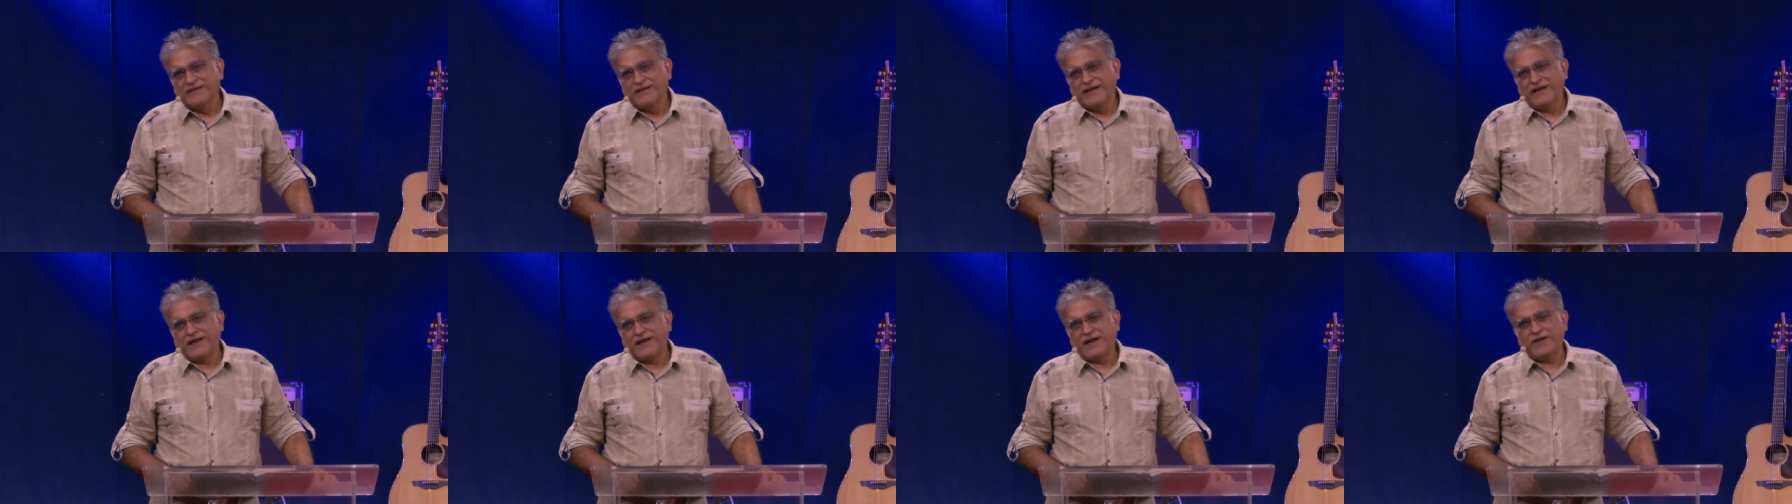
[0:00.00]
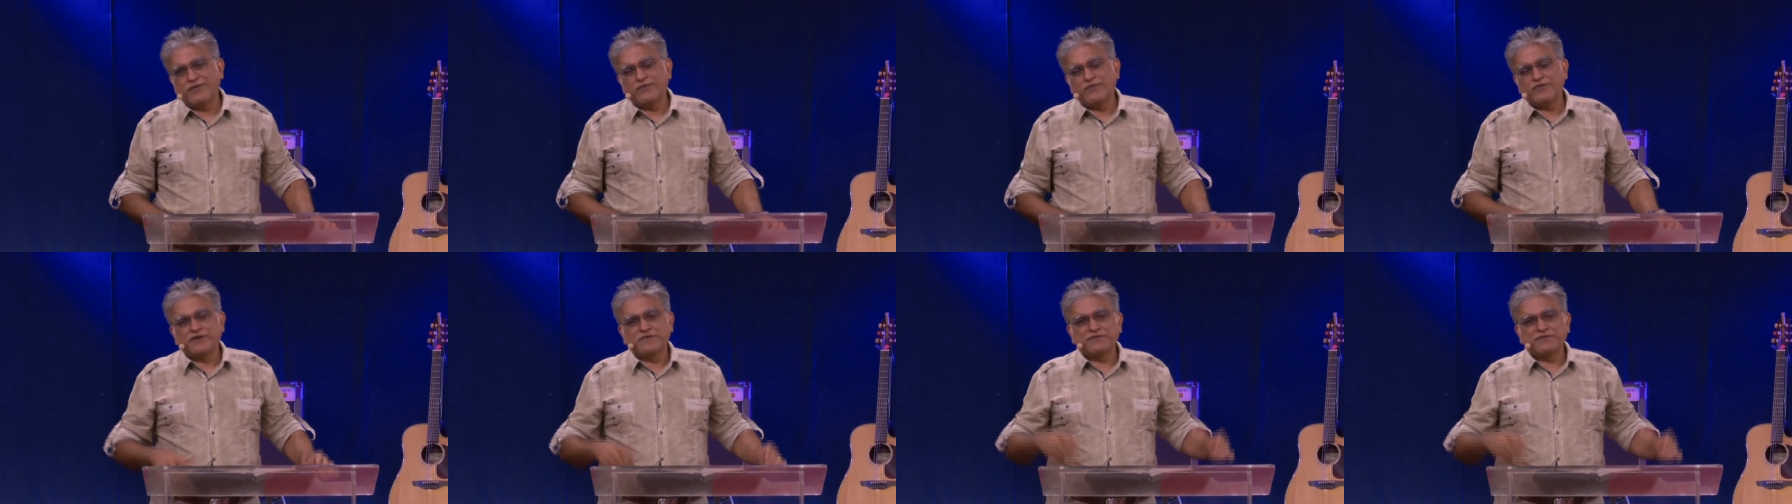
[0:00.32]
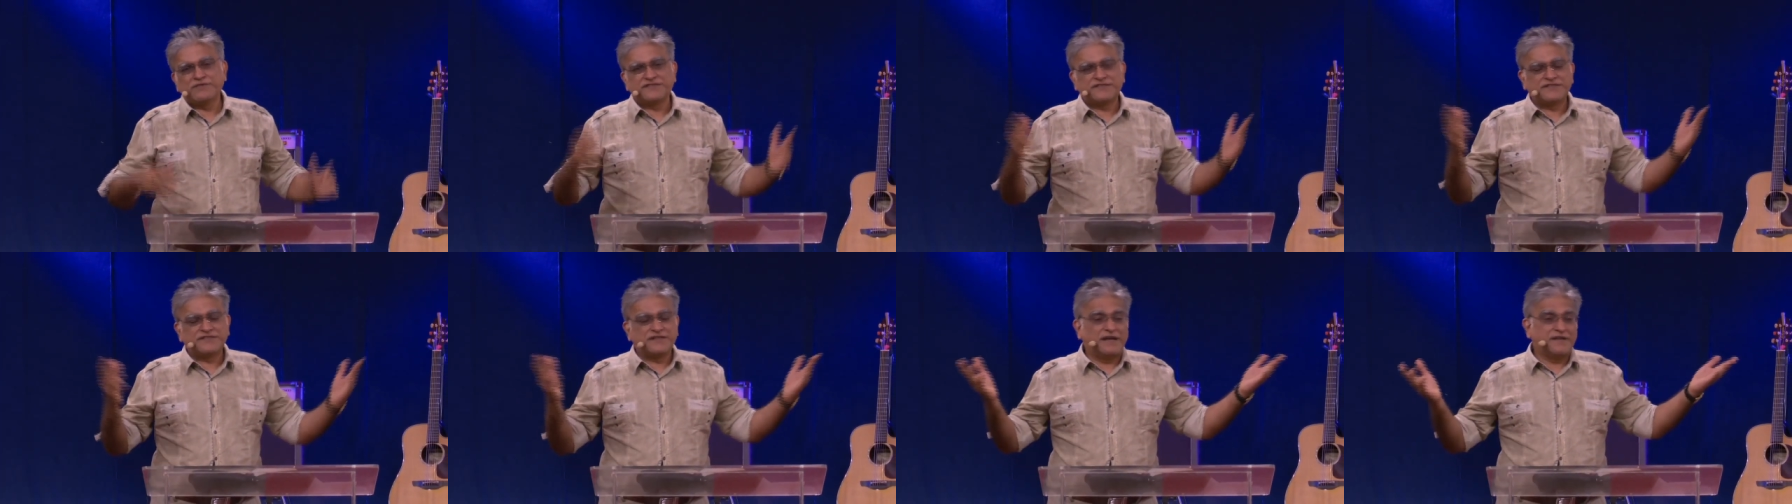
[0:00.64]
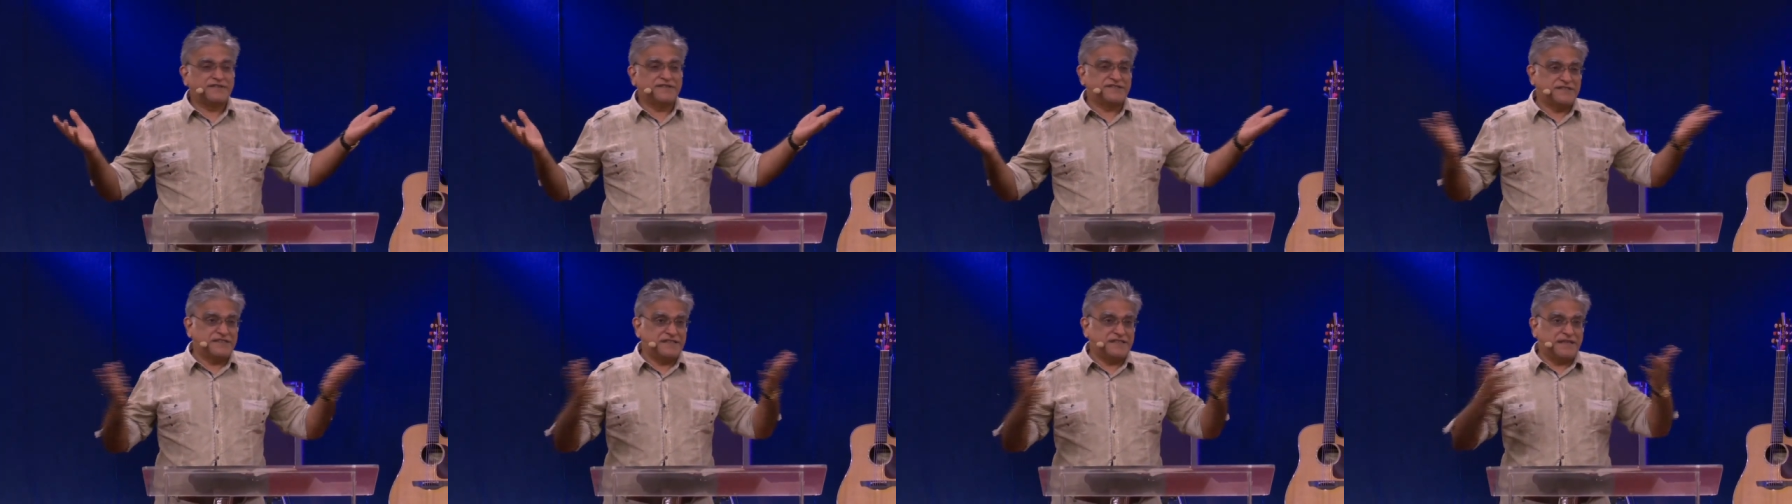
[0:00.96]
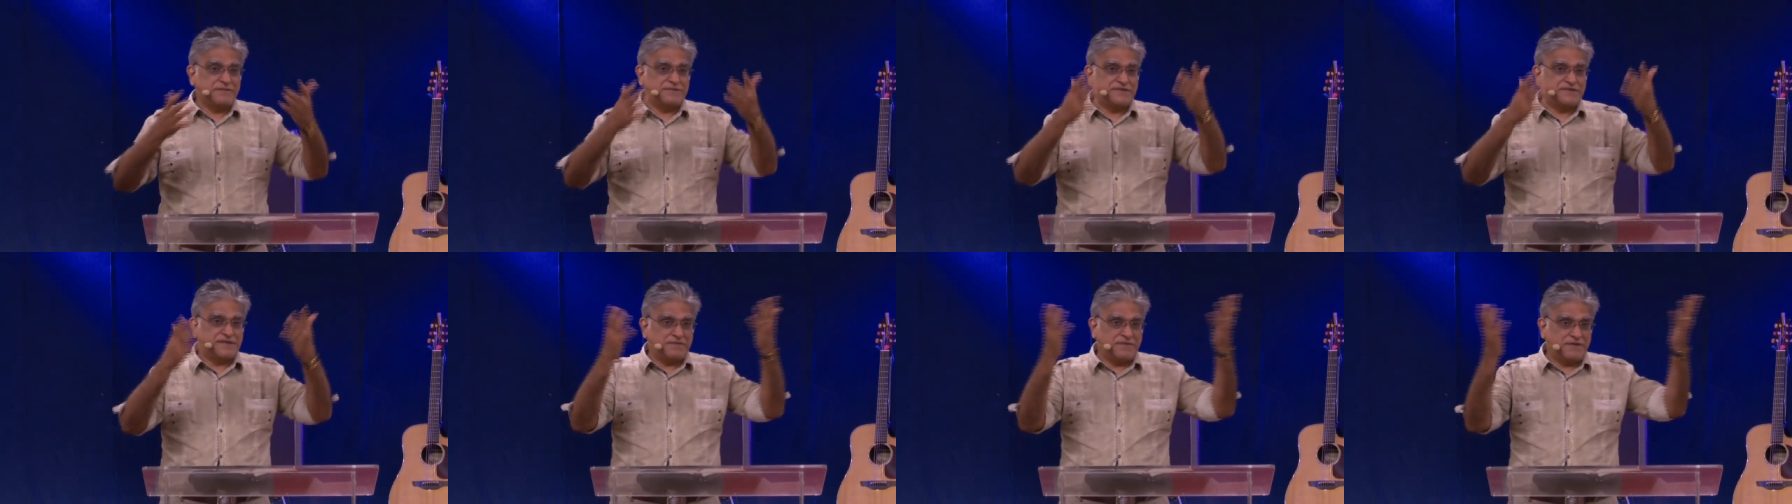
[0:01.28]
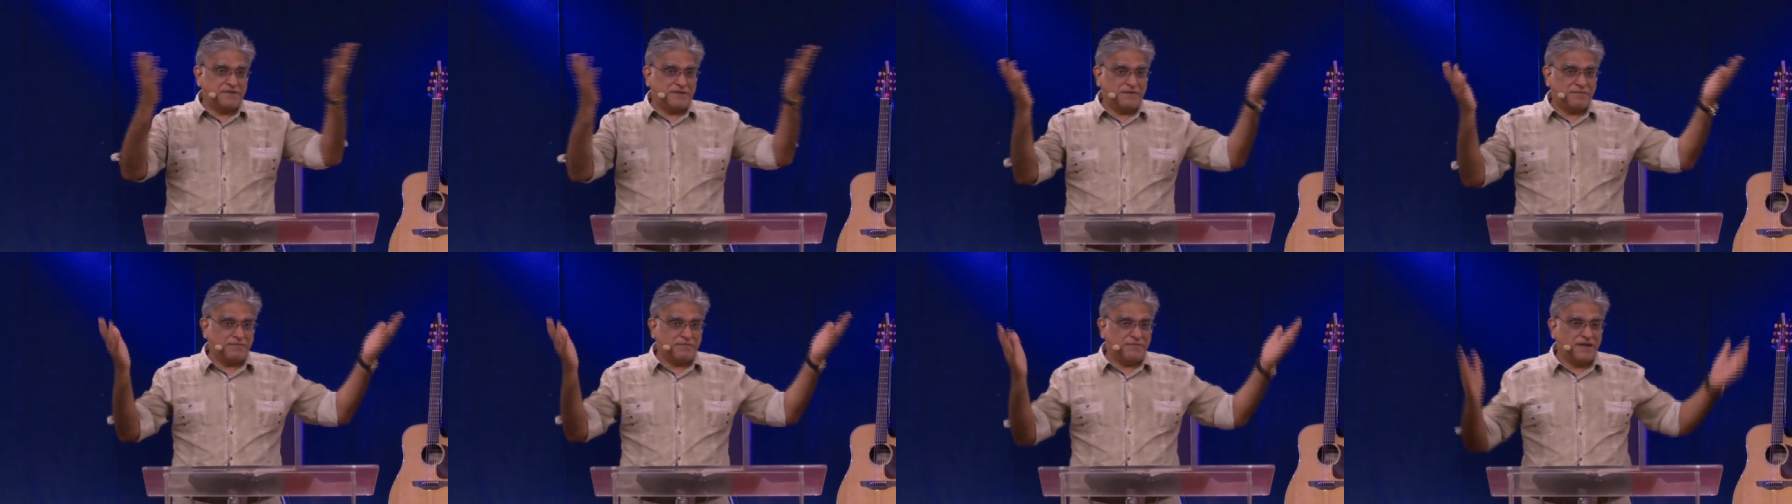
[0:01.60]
And I don't even see, I see them, some of them,